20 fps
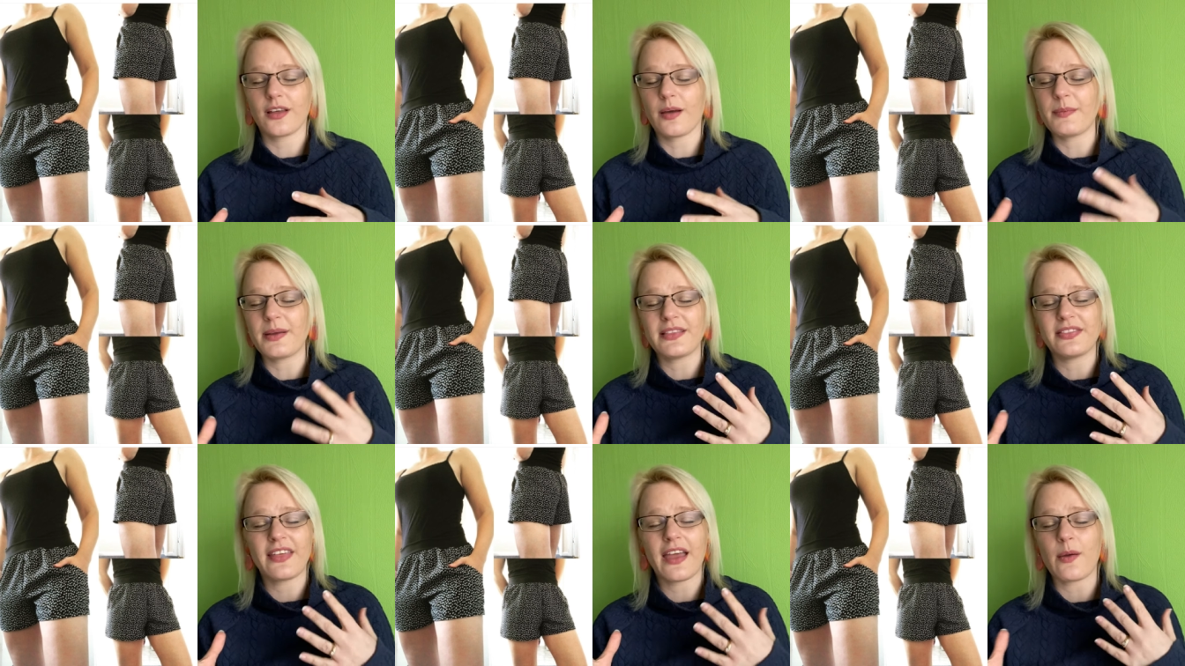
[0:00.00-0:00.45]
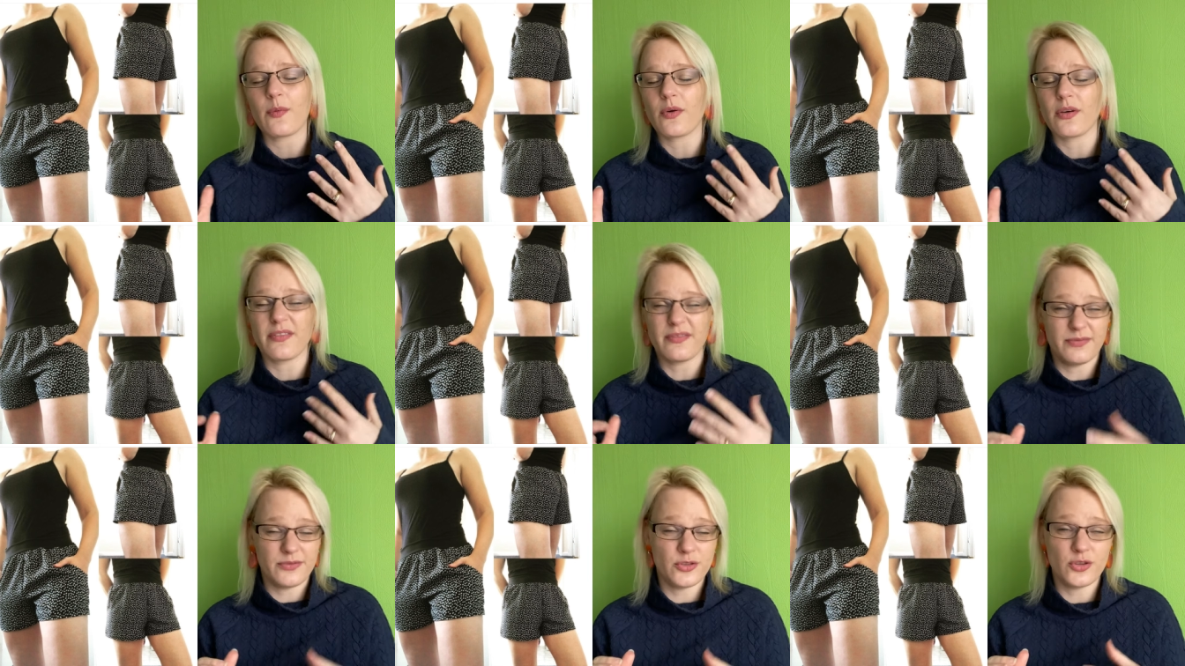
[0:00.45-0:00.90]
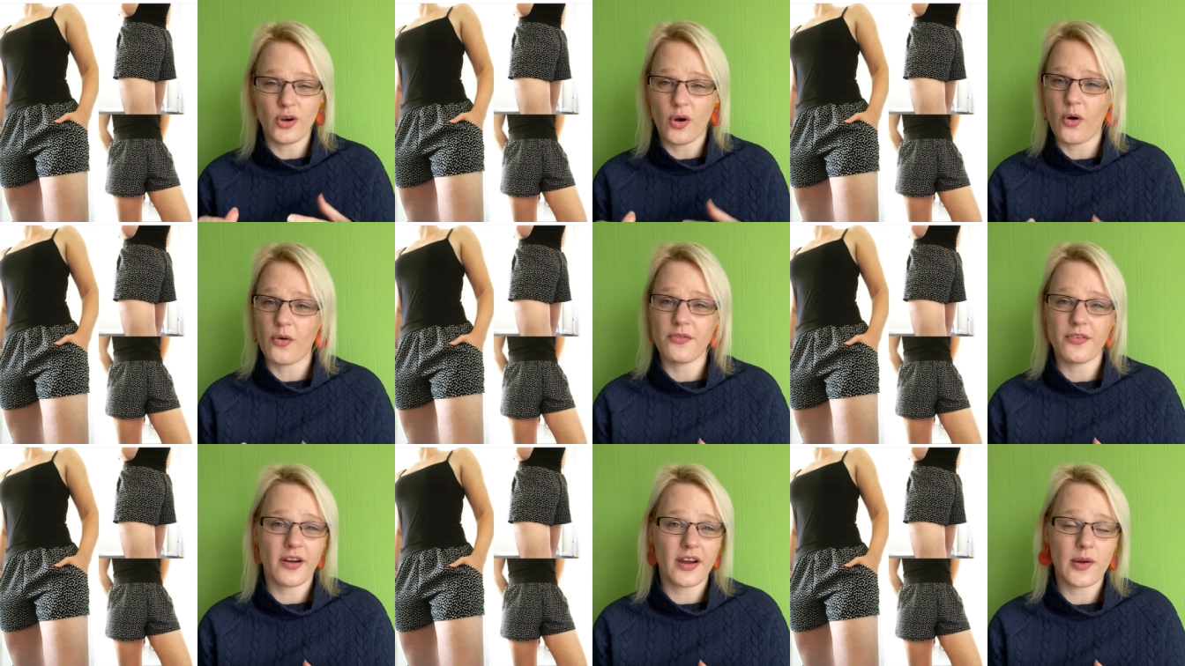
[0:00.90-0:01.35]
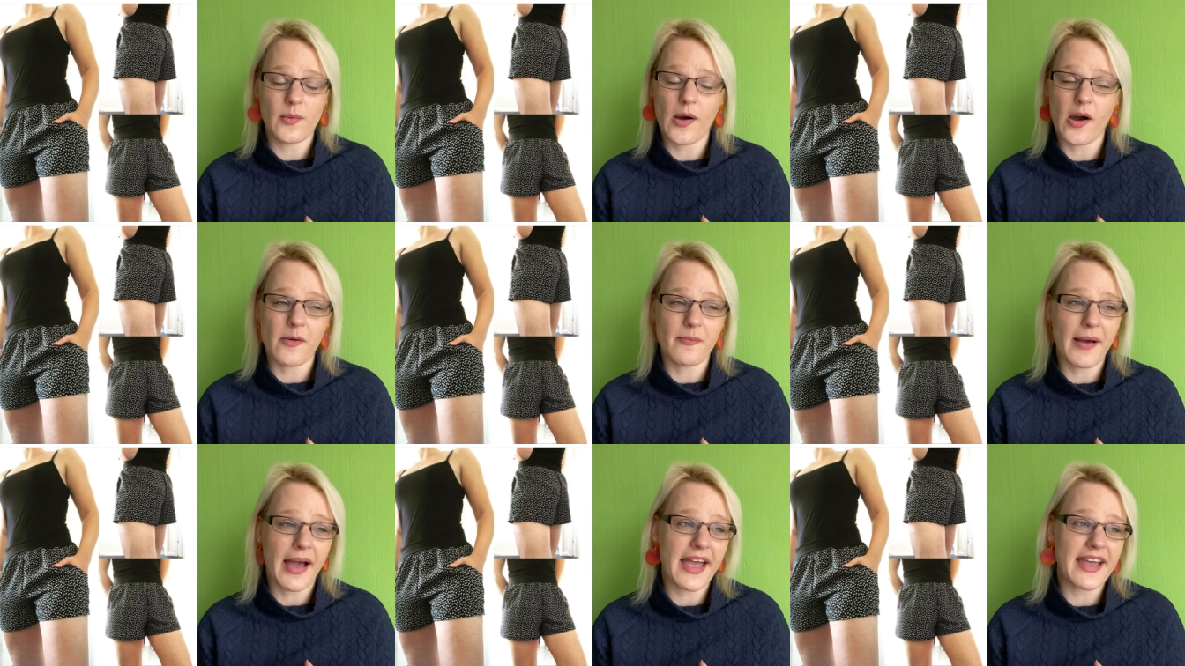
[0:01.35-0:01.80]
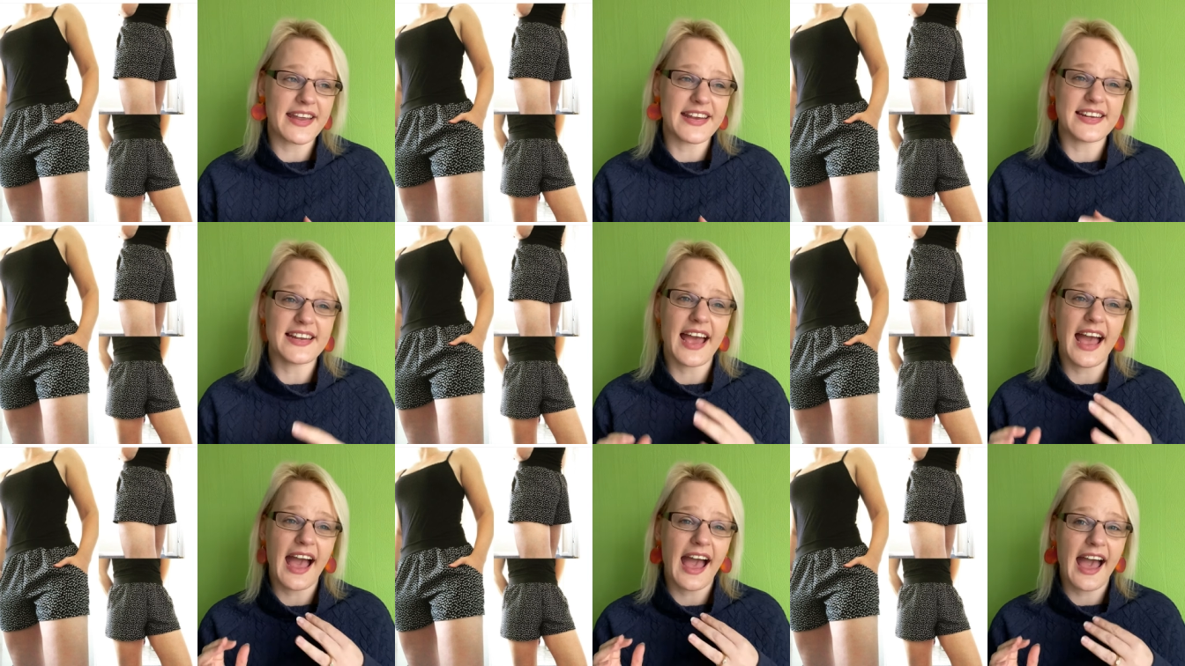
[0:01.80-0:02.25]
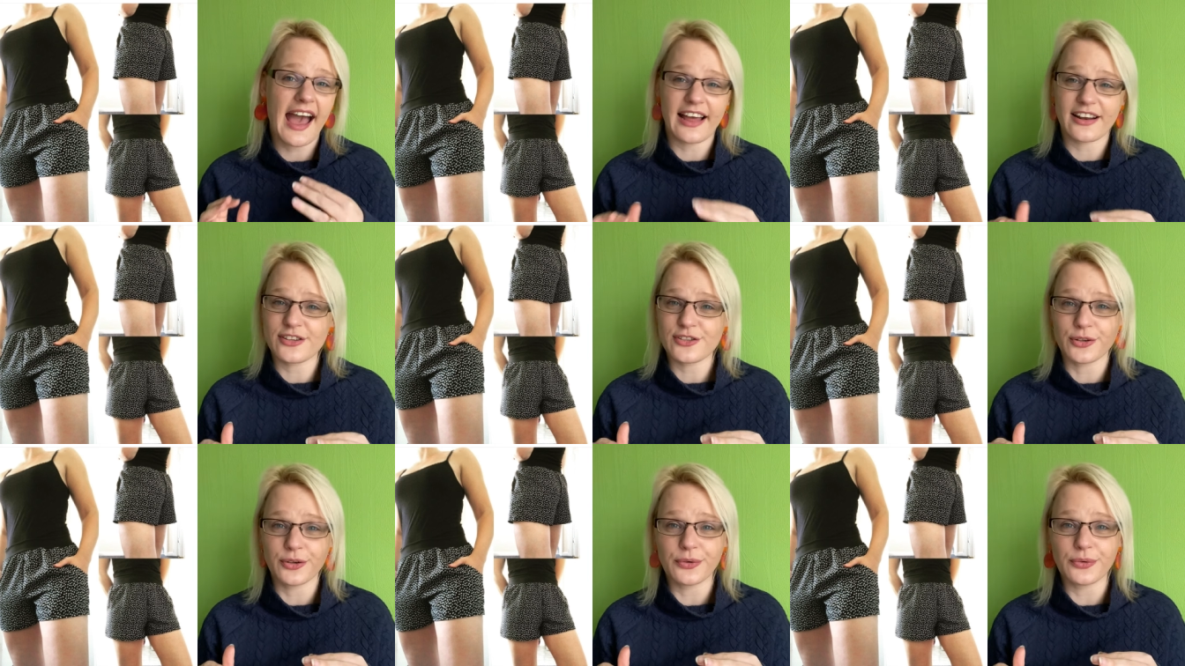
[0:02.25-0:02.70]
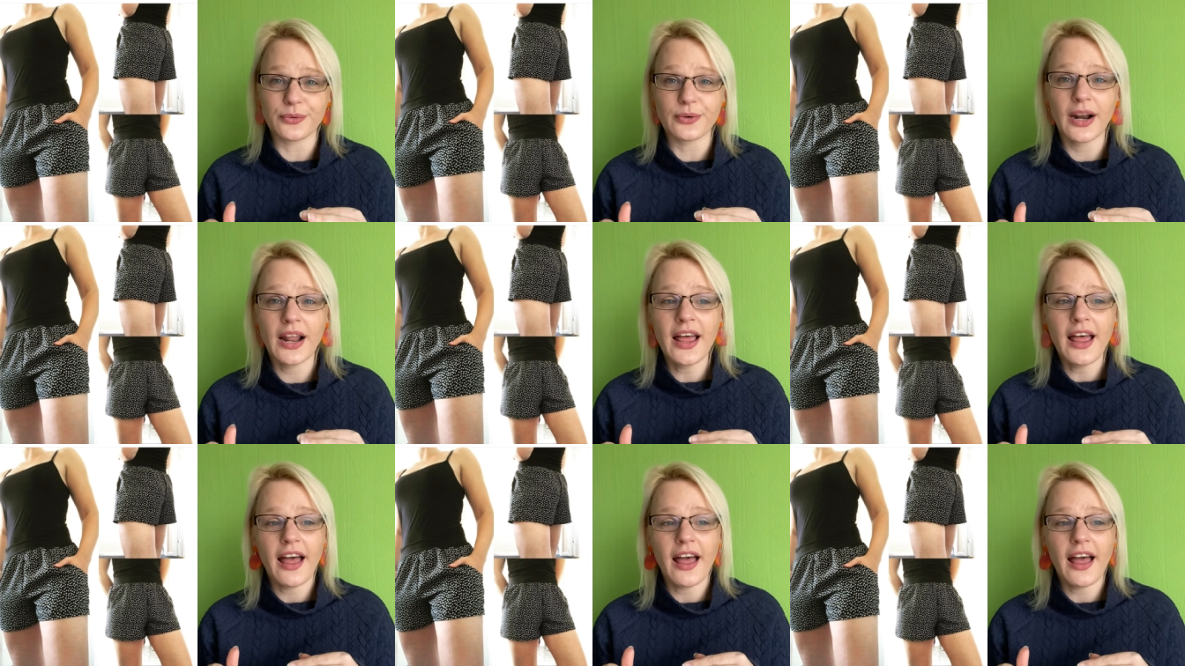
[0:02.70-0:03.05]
I mean, they were not very well made at all.